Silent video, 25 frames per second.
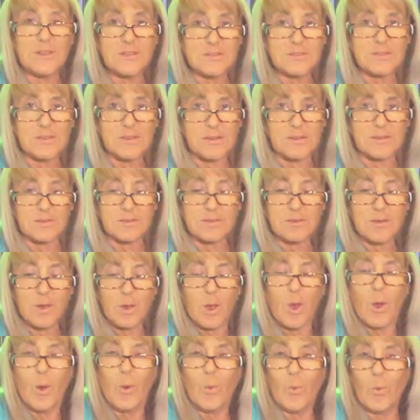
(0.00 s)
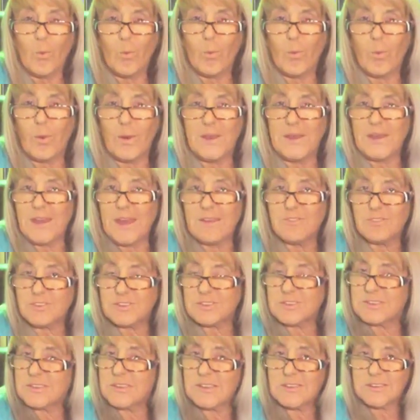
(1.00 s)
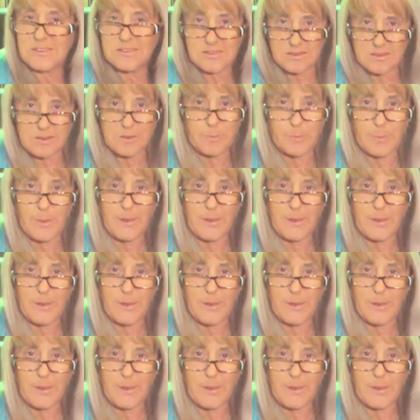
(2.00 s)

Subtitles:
is we never cease to